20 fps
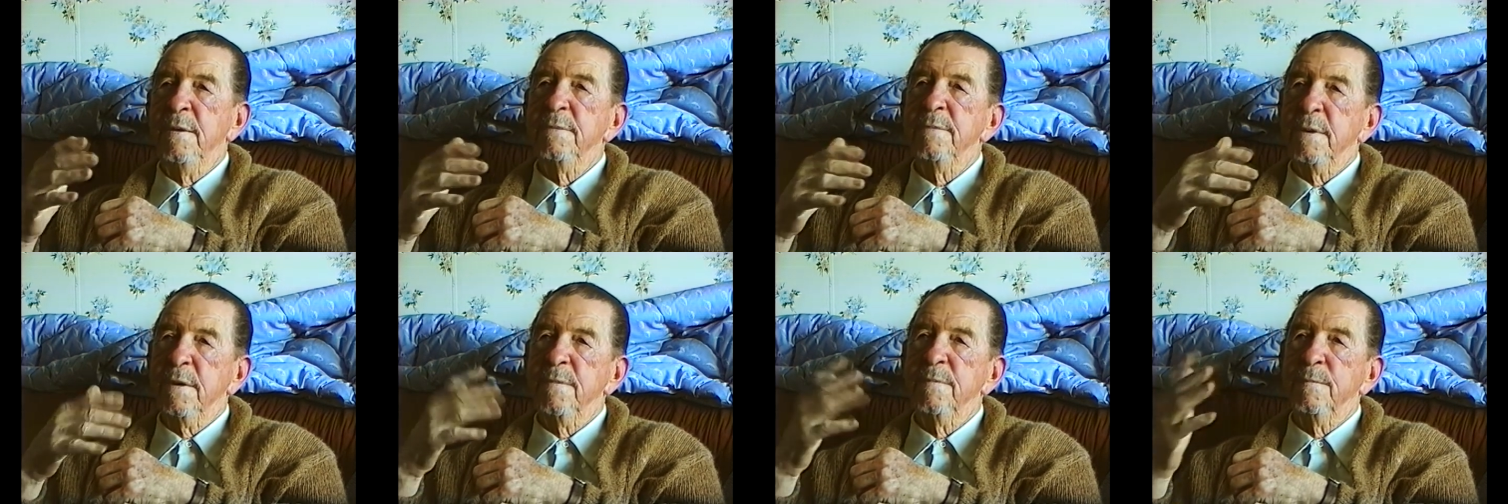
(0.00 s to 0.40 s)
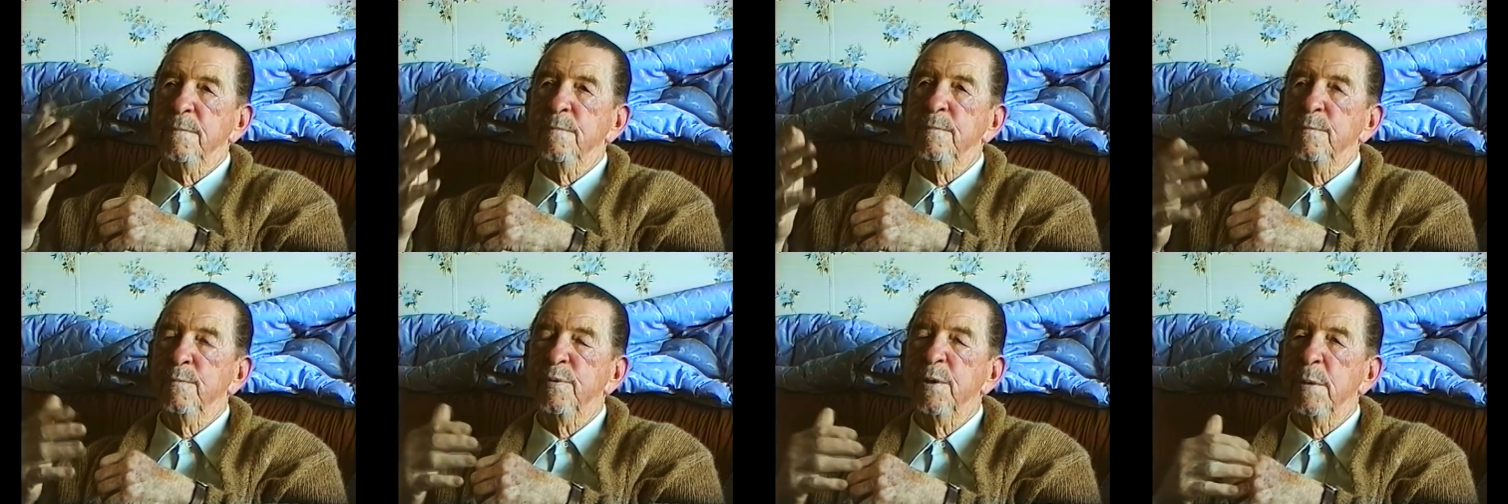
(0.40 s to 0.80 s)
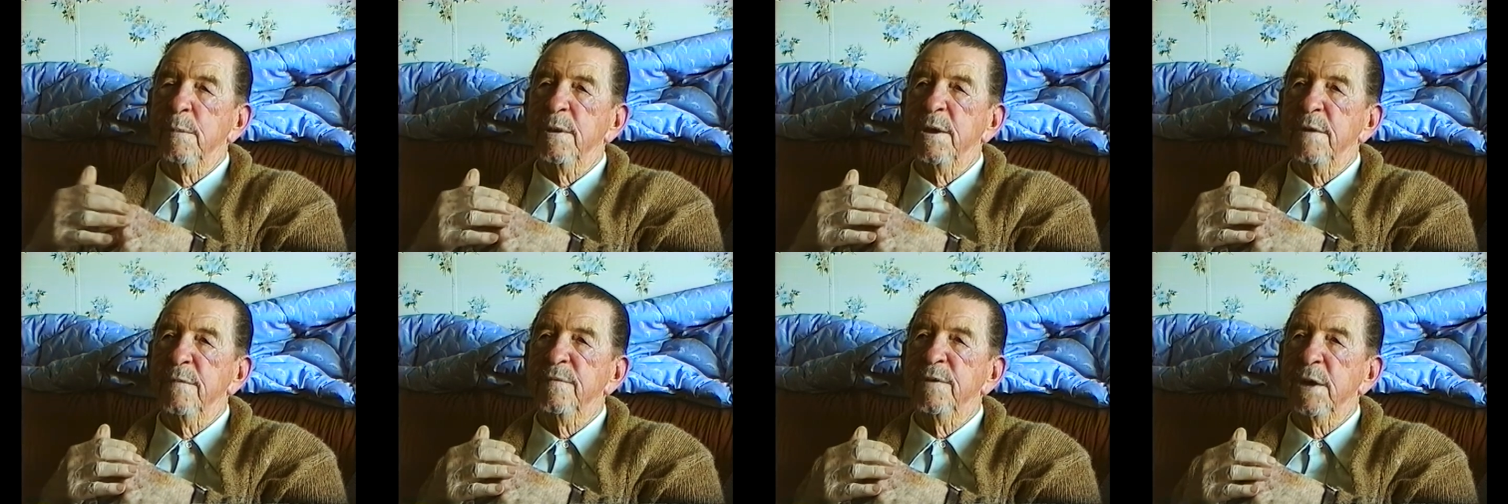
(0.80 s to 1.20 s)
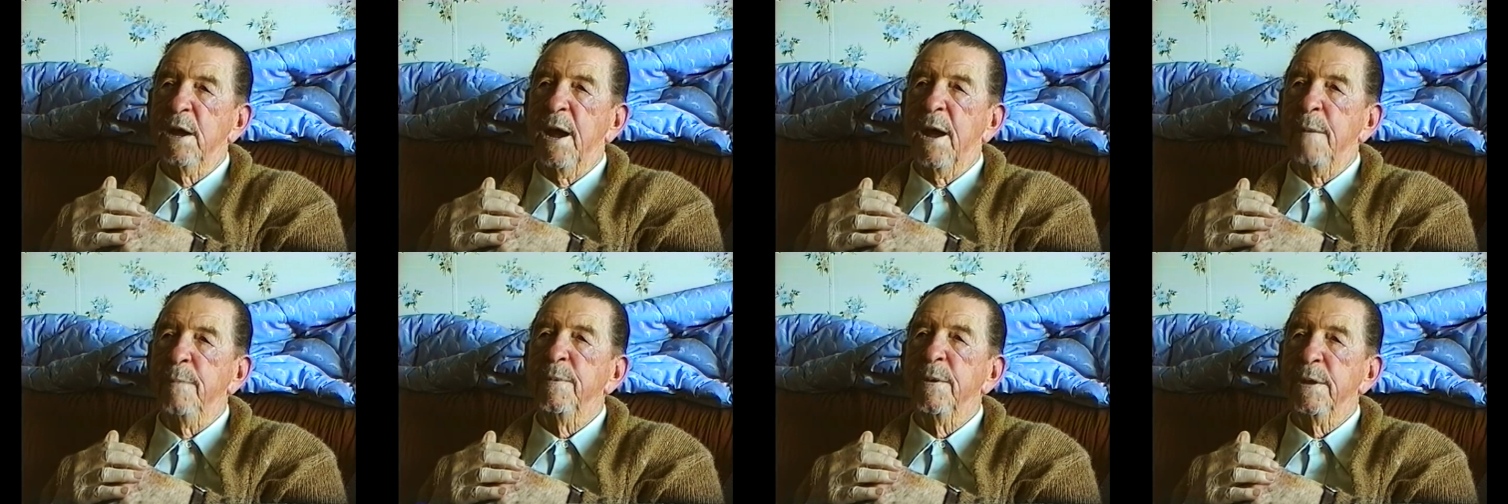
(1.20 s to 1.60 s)
the primitive
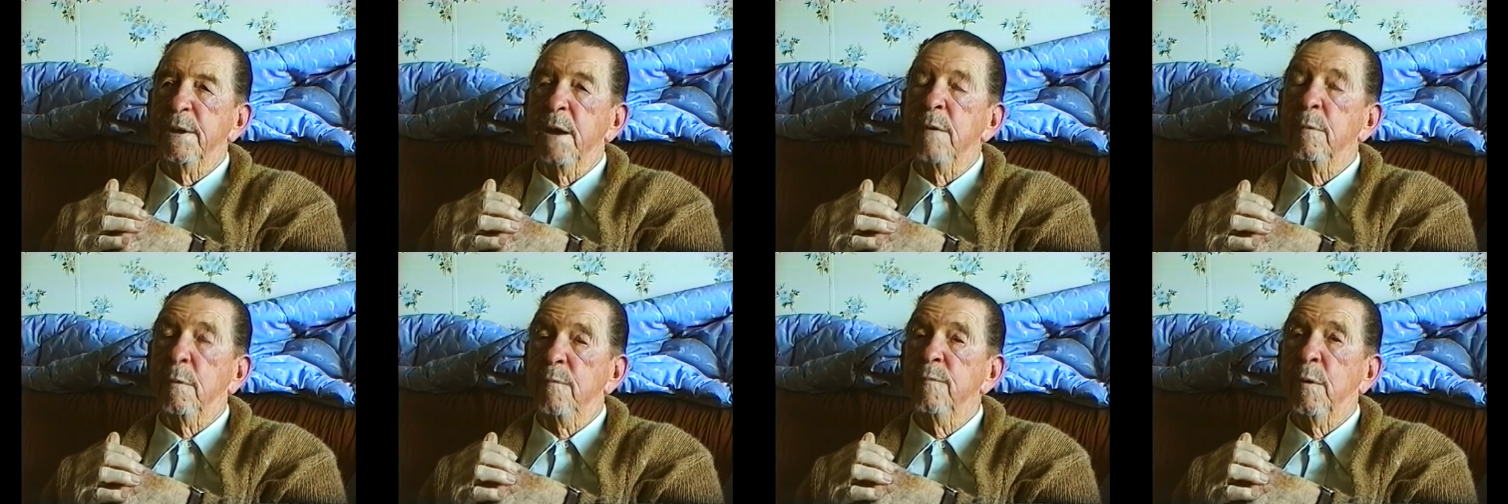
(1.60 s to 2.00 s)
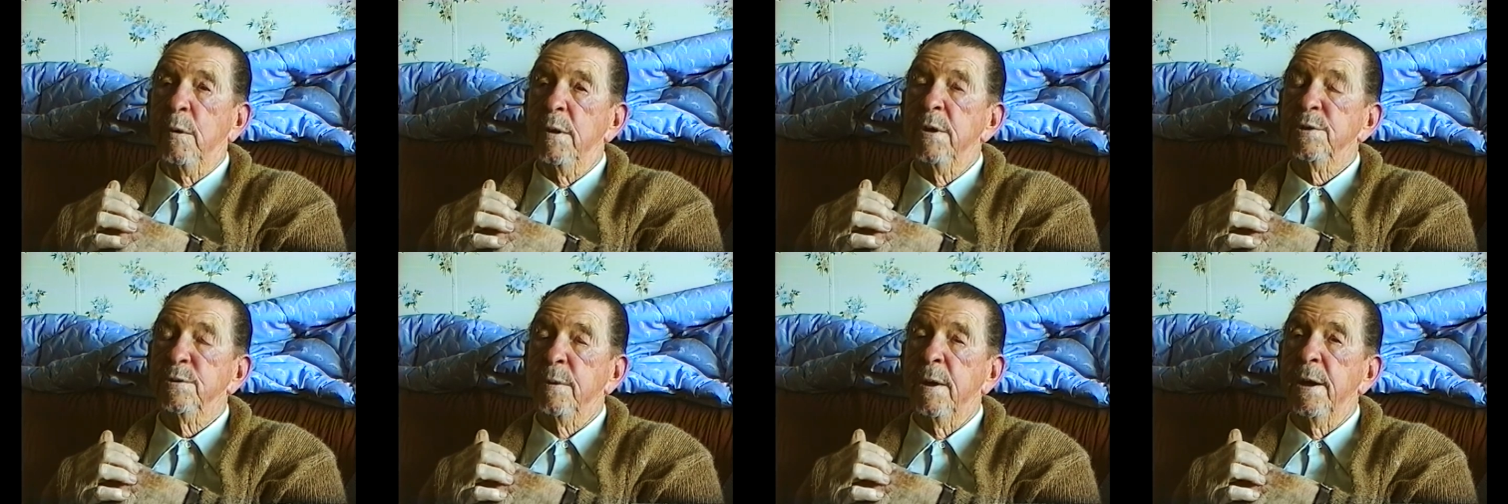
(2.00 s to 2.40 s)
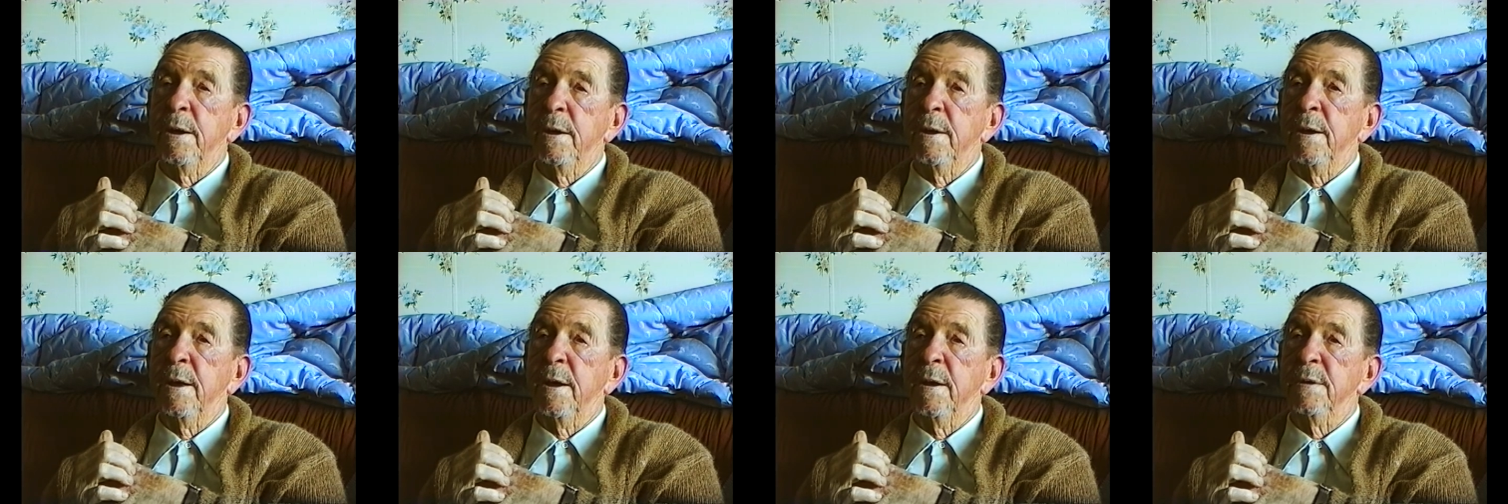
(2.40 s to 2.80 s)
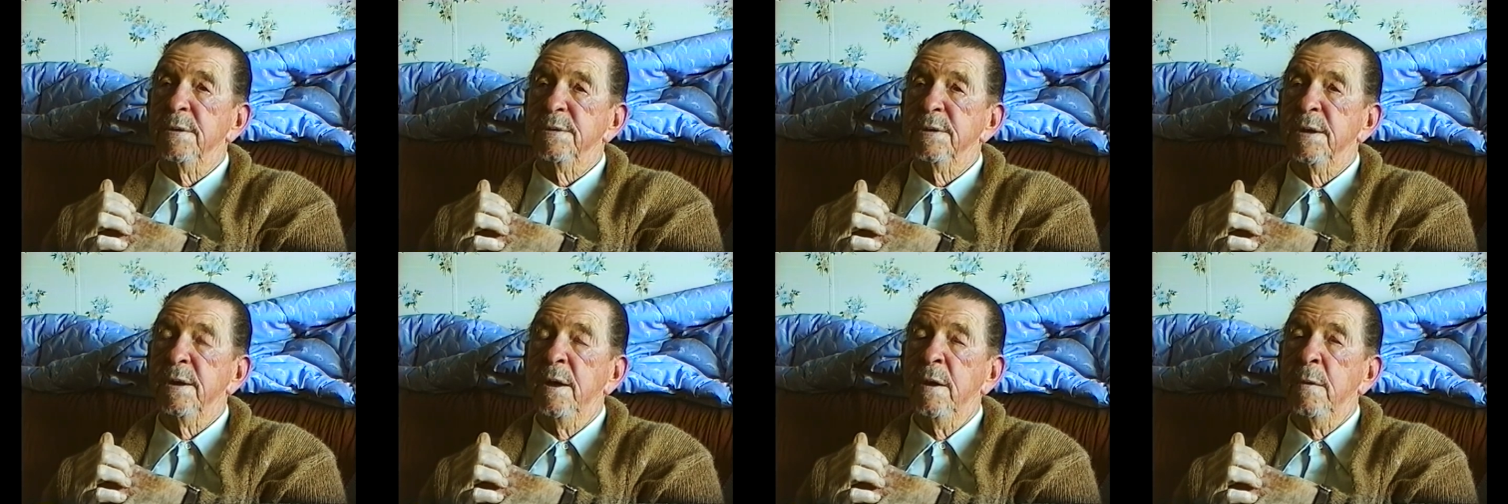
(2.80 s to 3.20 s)
type, but they were voltage
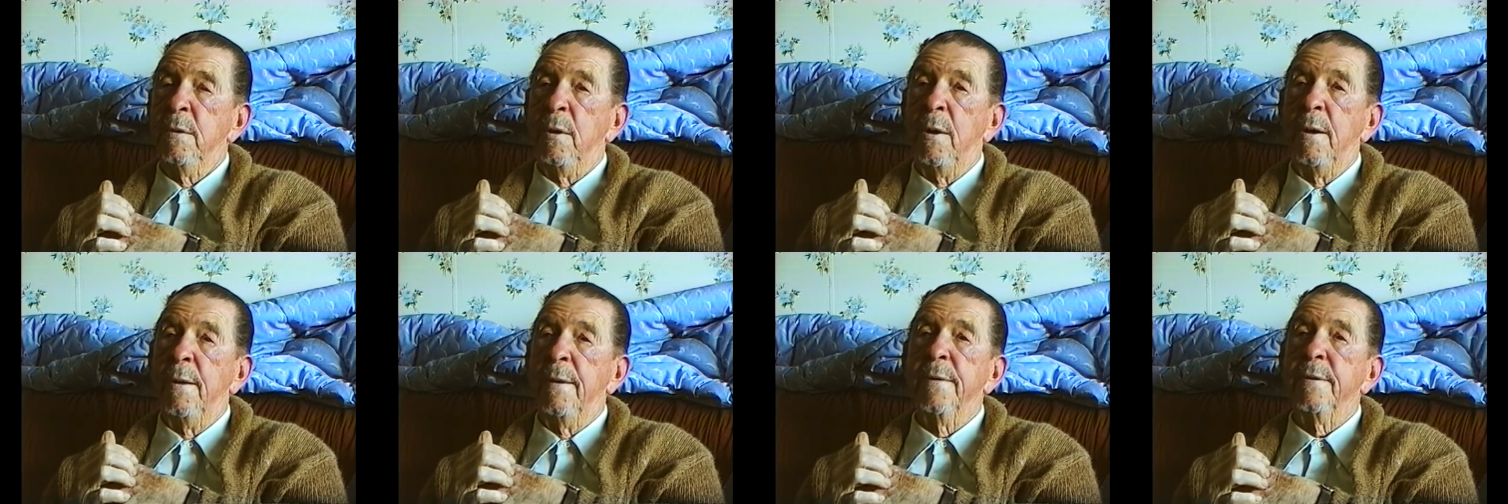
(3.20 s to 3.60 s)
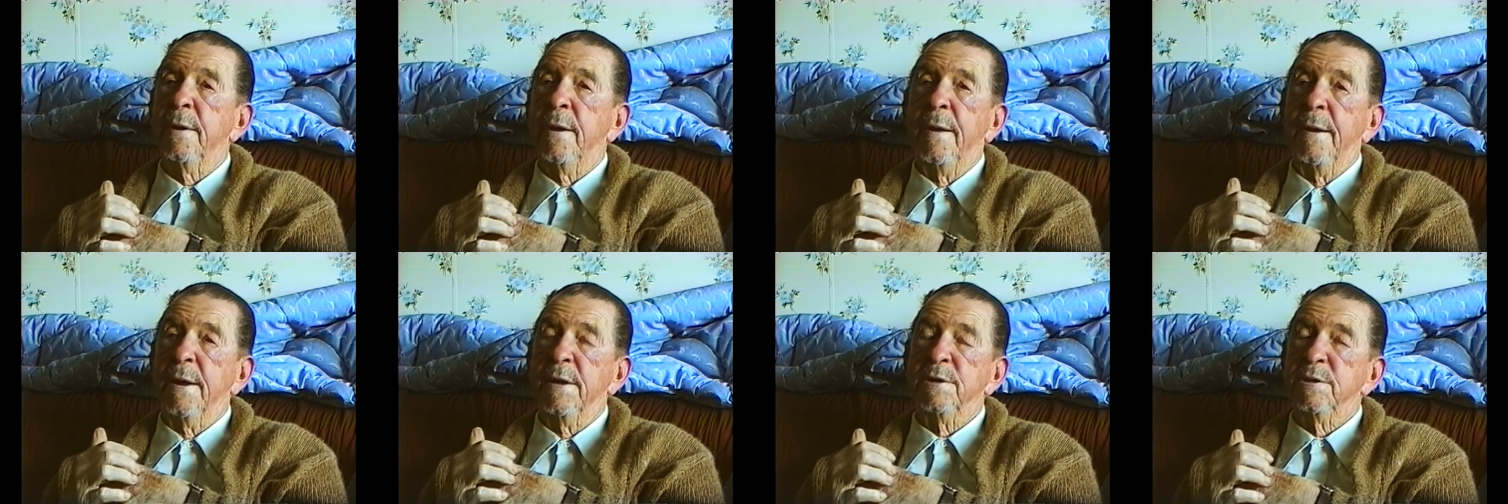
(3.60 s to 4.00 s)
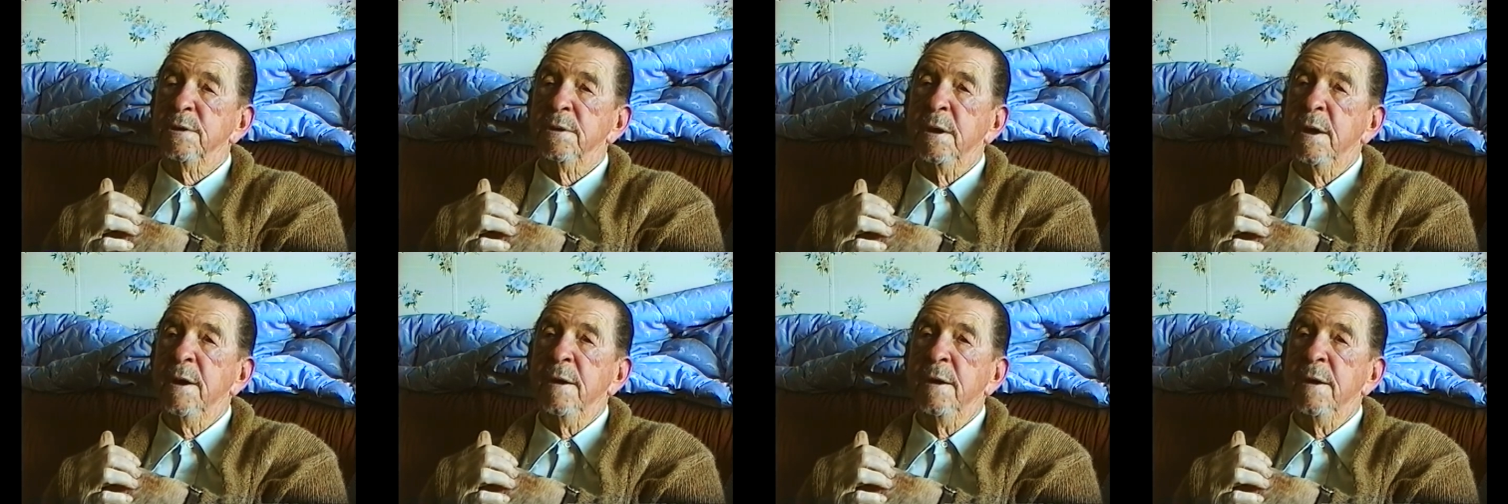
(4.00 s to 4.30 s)
regulators all the Collins